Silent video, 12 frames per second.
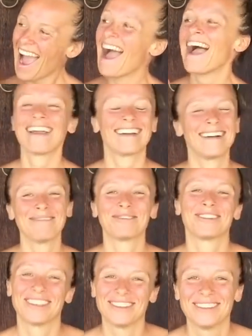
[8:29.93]
I
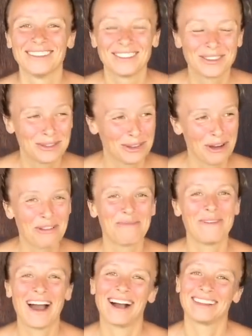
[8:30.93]
come to the to
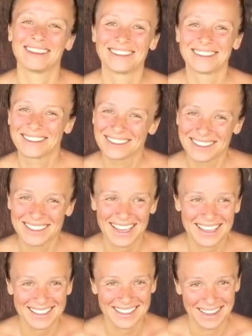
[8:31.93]
North Bali two
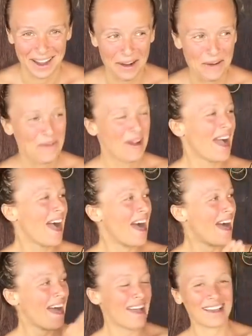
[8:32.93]
days ago.
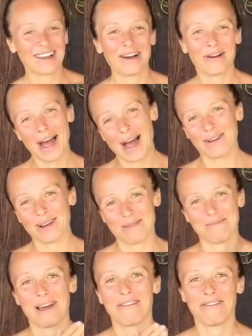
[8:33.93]
I go out
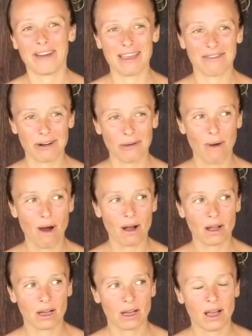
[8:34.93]
on my favorite
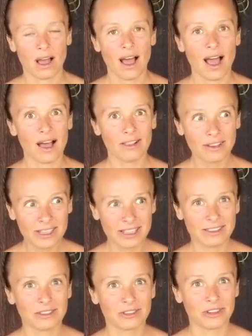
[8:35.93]
walk, I look
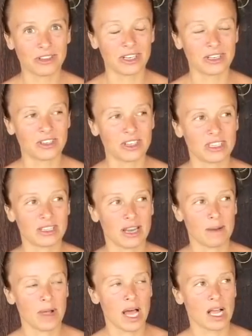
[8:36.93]
at the durian trees
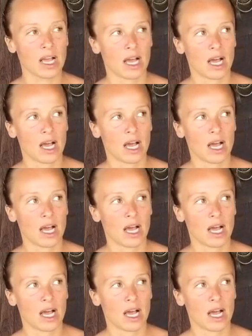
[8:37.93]
and I'm like,